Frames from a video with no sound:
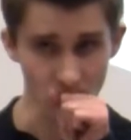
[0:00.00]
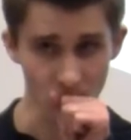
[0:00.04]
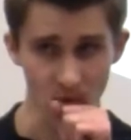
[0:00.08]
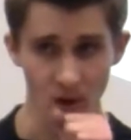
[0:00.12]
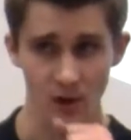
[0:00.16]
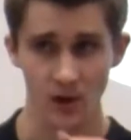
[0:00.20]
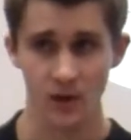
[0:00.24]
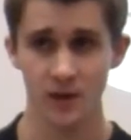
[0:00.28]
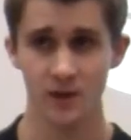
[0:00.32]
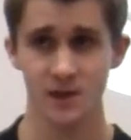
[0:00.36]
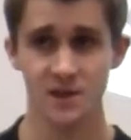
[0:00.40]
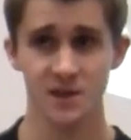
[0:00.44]

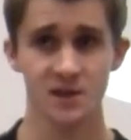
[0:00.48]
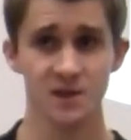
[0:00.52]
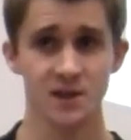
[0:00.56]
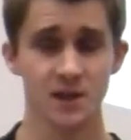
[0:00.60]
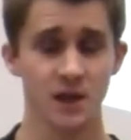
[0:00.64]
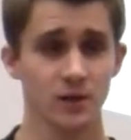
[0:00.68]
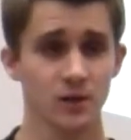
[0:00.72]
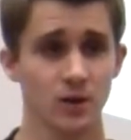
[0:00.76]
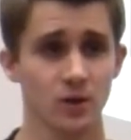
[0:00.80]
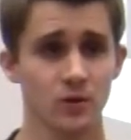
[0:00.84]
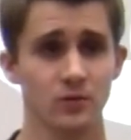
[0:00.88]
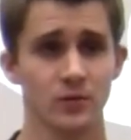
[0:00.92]
And since
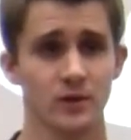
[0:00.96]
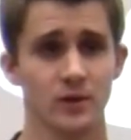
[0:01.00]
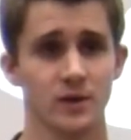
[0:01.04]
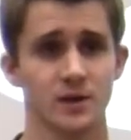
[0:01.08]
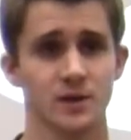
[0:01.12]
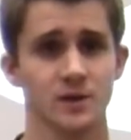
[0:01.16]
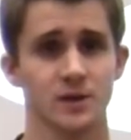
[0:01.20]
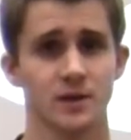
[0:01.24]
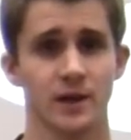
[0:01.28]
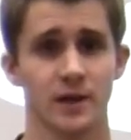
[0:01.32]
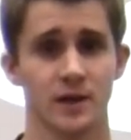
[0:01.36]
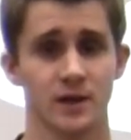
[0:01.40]
I know
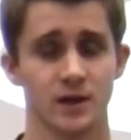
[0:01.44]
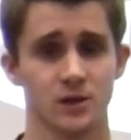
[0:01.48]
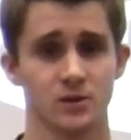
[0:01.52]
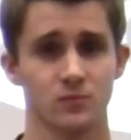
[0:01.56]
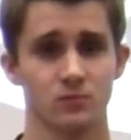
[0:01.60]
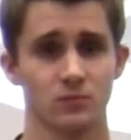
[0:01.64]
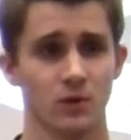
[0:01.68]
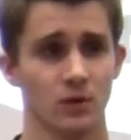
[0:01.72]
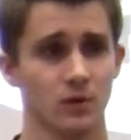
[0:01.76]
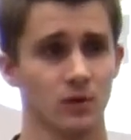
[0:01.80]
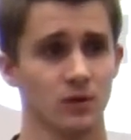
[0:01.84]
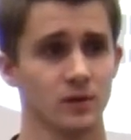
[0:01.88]
that it's
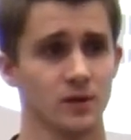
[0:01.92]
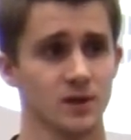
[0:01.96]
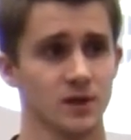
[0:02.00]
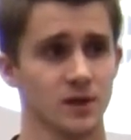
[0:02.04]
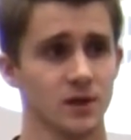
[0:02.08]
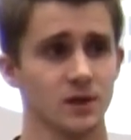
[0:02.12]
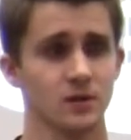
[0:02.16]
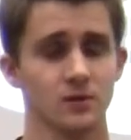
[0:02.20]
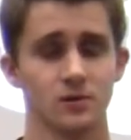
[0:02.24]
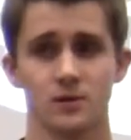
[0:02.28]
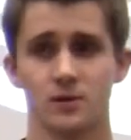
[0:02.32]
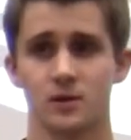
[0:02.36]
wrong to
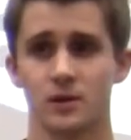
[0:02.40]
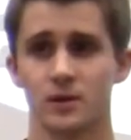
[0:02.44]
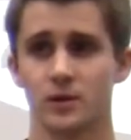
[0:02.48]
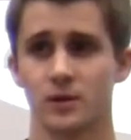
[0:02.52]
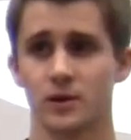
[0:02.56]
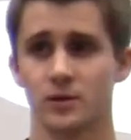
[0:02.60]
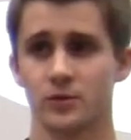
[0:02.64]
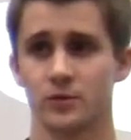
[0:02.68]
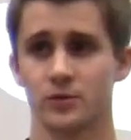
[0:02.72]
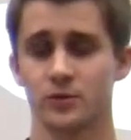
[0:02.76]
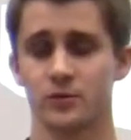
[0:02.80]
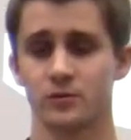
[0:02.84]
kill
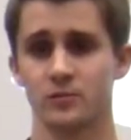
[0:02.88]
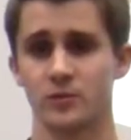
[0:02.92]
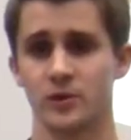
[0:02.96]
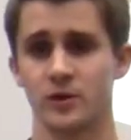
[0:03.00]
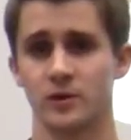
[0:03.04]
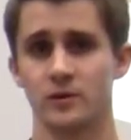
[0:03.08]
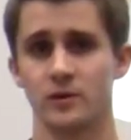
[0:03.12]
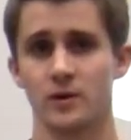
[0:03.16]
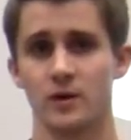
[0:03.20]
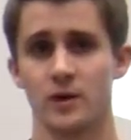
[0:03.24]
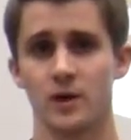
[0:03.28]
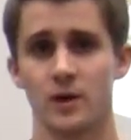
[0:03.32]
another
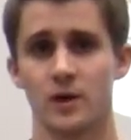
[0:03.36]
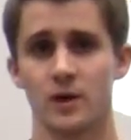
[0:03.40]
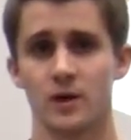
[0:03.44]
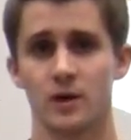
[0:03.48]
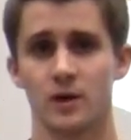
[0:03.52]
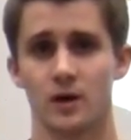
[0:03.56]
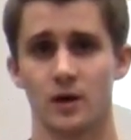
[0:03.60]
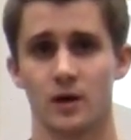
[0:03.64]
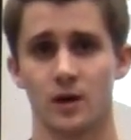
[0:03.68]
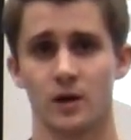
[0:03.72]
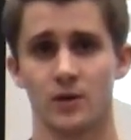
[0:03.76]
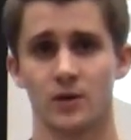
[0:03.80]
human,
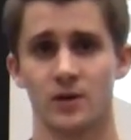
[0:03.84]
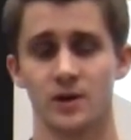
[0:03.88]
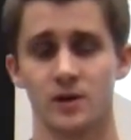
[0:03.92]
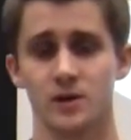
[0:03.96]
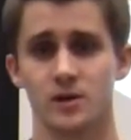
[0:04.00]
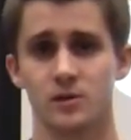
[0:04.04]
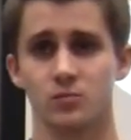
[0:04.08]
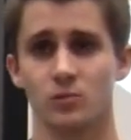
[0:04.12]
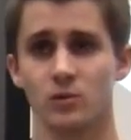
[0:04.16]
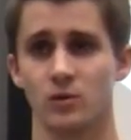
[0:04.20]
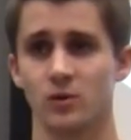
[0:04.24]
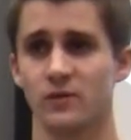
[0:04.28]

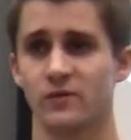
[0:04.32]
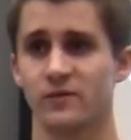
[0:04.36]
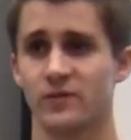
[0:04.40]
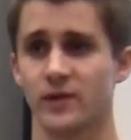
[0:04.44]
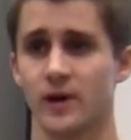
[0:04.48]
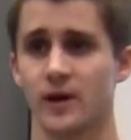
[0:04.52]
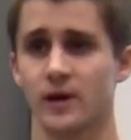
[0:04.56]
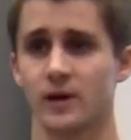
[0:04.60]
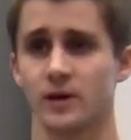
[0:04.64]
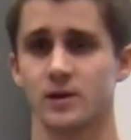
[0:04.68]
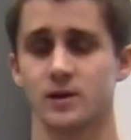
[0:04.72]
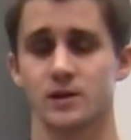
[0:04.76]
this will
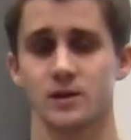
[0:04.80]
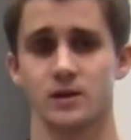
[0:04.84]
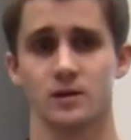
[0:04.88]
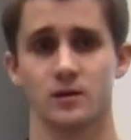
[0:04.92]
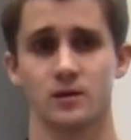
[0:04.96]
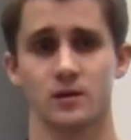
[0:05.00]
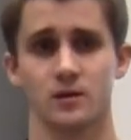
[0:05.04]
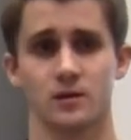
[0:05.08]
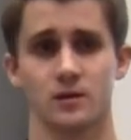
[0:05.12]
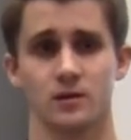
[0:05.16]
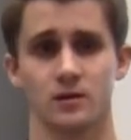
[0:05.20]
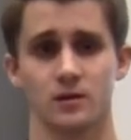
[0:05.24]
affect
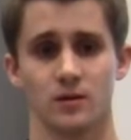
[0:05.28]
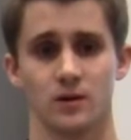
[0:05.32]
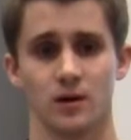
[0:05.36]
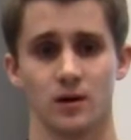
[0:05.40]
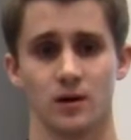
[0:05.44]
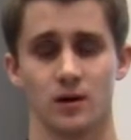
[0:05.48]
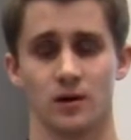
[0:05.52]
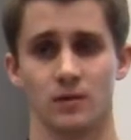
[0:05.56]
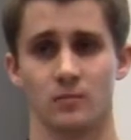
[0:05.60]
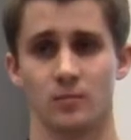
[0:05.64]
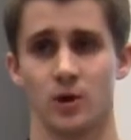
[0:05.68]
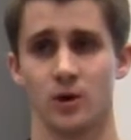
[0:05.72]

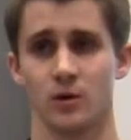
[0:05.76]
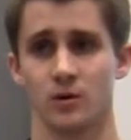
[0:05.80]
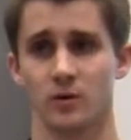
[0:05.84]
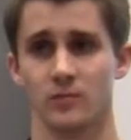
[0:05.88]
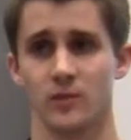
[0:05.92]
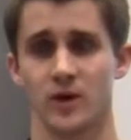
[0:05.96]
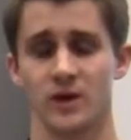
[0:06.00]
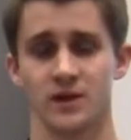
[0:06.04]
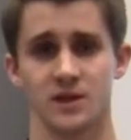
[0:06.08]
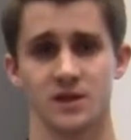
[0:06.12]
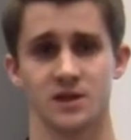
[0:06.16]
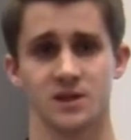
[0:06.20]
all of
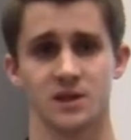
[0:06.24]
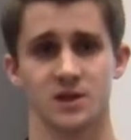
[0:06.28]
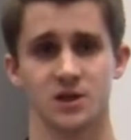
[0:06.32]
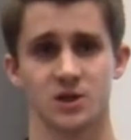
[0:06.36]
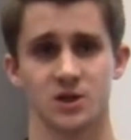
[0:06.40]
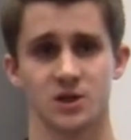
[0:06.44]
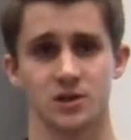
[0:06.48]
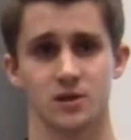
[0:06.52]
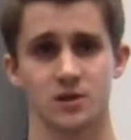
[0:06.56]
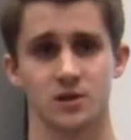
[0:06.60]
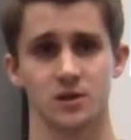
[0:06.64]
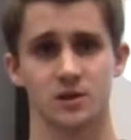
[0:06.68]
my
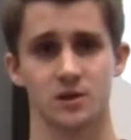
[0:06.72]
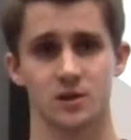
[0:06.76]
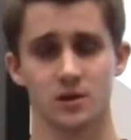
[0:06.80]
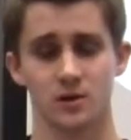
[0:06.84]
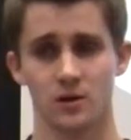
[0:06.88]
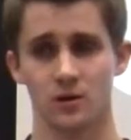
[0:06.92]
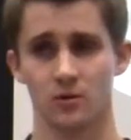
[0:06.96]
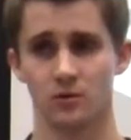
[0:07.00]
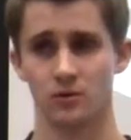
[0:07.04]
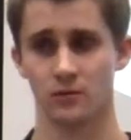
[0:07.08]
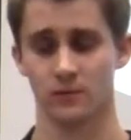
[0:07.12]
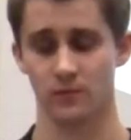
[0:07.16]
decisions
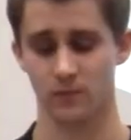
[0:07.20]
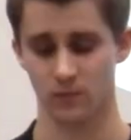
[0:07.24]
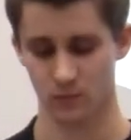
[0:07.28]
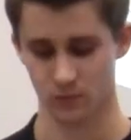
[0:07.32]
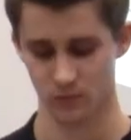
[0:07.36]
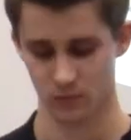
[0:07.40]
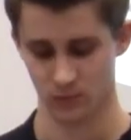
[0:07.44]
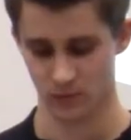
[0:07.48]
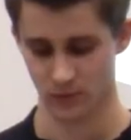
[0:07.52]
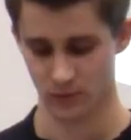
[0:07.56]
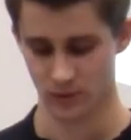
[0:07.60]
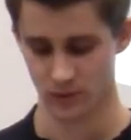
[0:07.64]
going
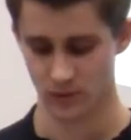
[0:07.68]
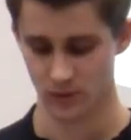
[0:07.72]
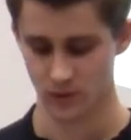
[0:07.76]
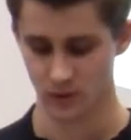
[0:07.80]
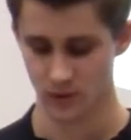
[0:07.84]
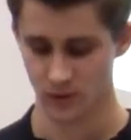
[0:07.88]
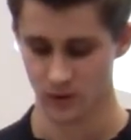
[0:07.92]
forward.